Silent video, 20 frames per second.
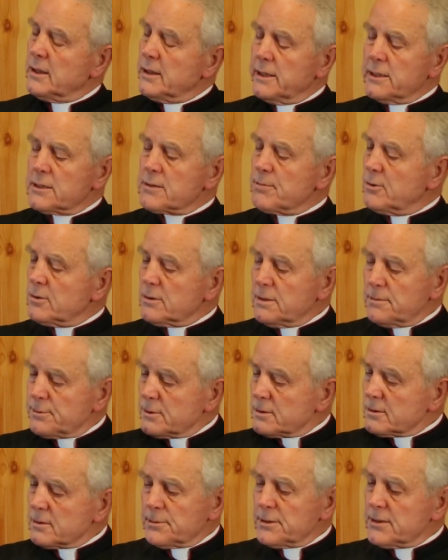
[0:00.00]
It's more
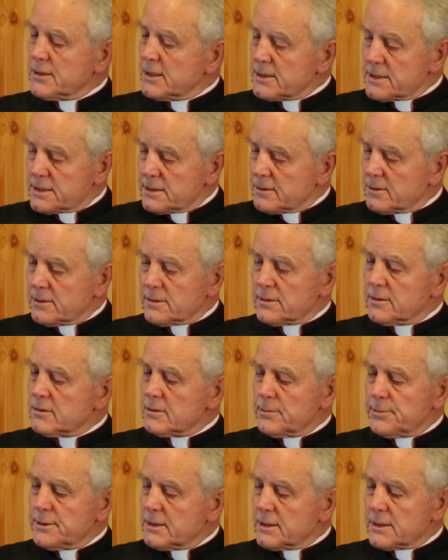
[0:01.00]
important to be nice to God than
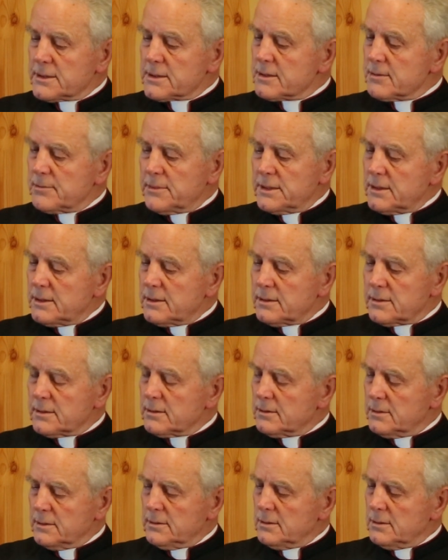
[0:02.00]
to be nice to men.